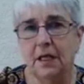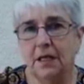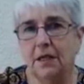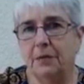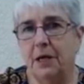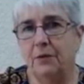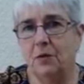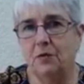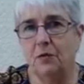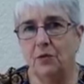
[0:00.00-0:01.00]
the
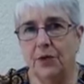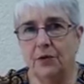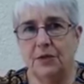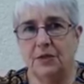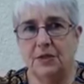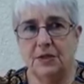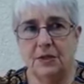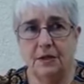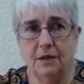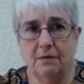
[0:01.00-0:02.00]
Bible, although it's
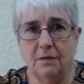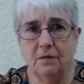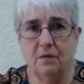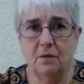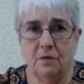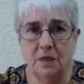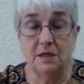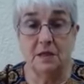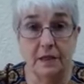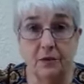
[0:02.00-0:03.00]
a
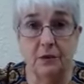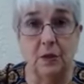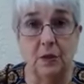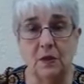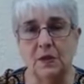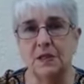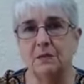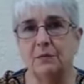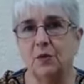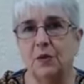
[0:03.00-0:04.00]
sacred book and it's
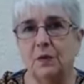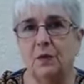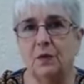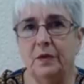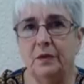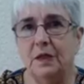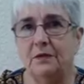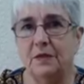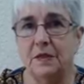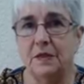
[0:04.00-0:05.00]
a book that we
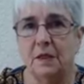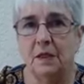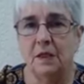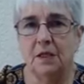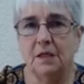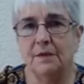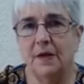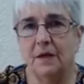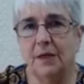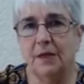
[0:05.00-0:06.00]
believe is
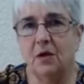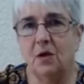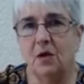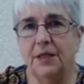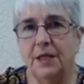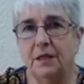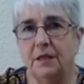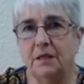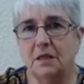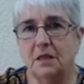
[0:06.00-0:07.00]
inspired by God,
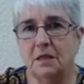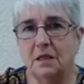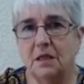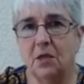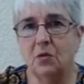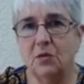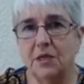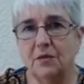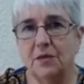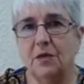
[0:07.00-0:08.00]
that
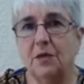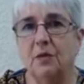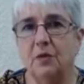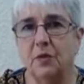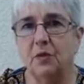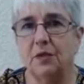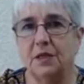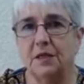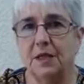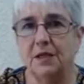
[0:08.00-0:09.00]
also is a human book, that
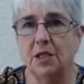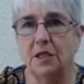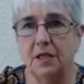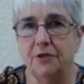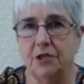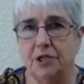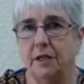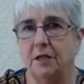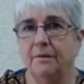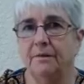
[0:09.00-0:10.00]
it's actually
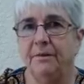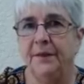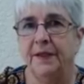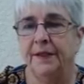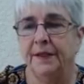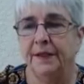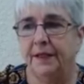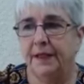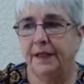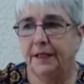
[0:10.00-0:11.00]
literature.
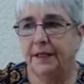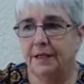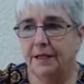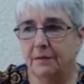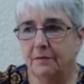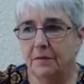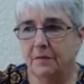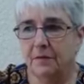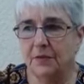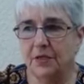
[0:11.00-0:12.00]
And
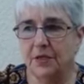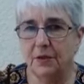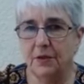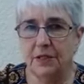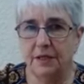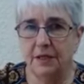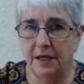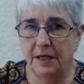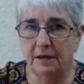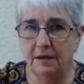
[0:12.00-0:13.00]
so in
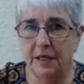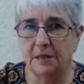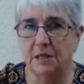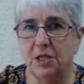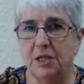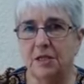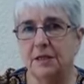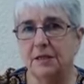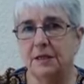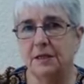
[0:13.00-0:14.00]
our
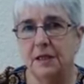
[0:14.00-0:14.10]
exegesis